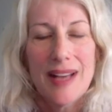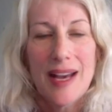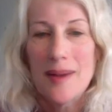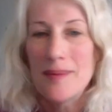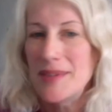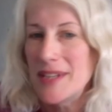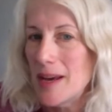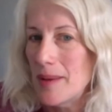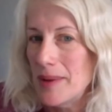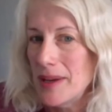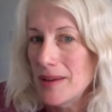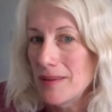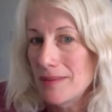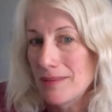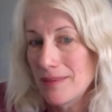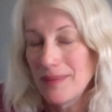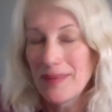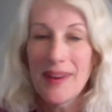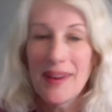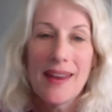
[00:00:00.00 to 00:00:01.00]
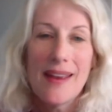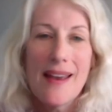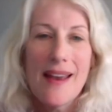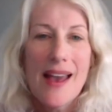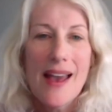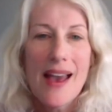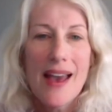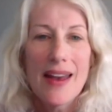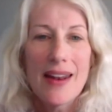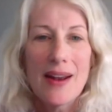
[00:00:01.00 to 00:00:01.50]
I'm Debbie,
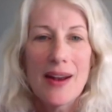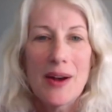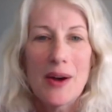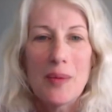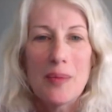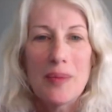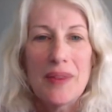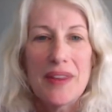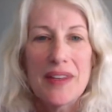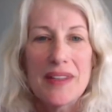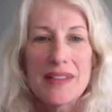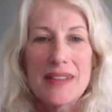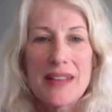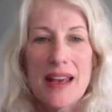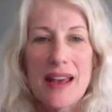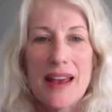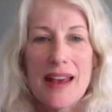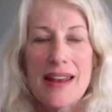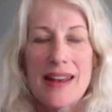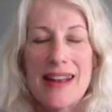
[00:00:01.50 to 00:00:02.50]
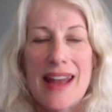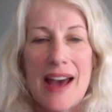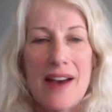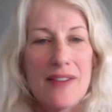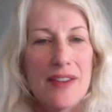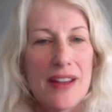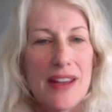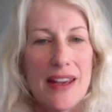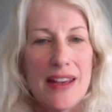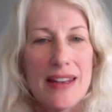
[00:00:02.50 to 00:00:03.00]
and I hope this
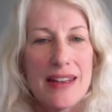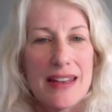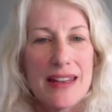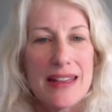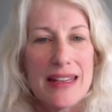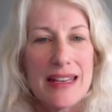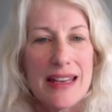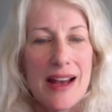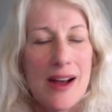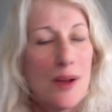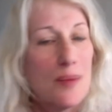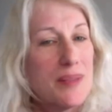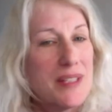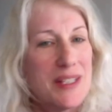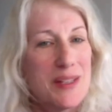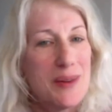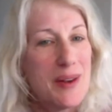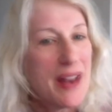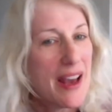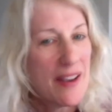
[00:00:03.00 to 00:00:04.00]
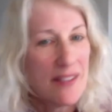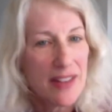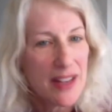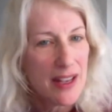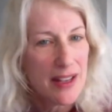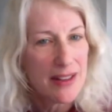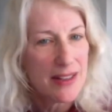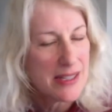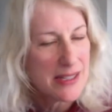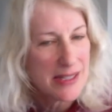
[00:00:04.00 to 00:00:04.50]
helped to
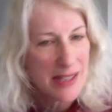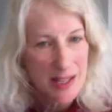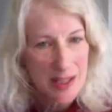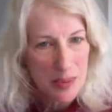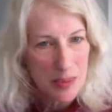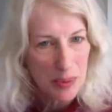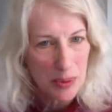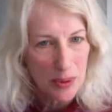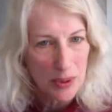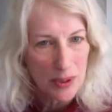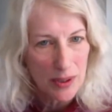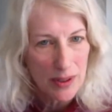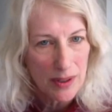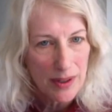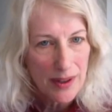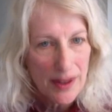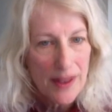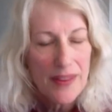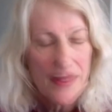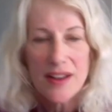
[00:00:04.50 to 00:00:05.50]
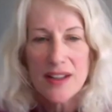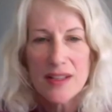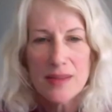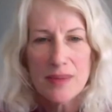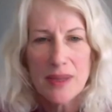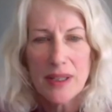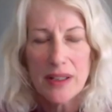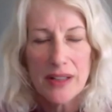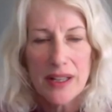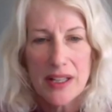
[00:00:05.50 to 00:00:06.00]
navigate the cesspool that is
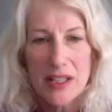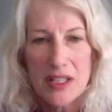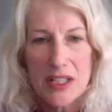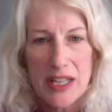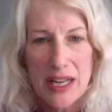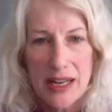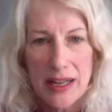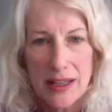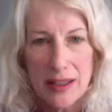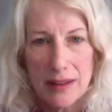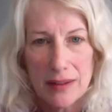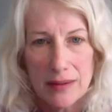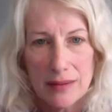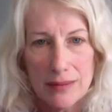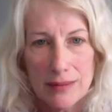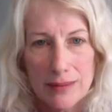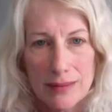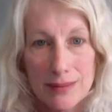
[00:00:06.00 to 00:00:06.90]
middle-aged dating.